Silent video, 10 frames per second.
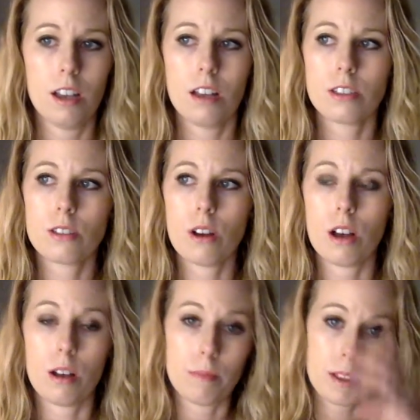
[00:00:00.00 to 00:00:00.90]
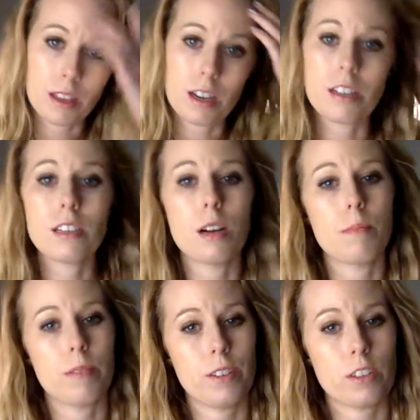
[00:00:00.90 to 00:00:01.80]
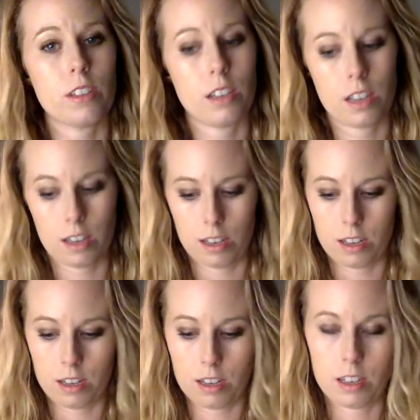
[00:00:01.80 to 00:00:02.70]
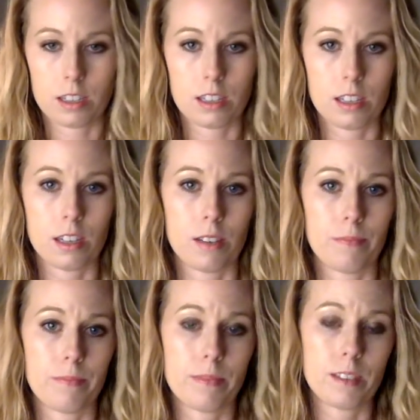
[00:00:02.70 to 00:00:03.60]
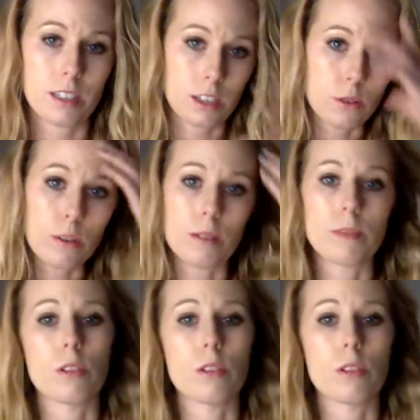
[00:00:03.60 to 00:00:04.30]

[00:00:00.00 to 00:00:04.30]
So, and then ended up eventually in a sanatorium.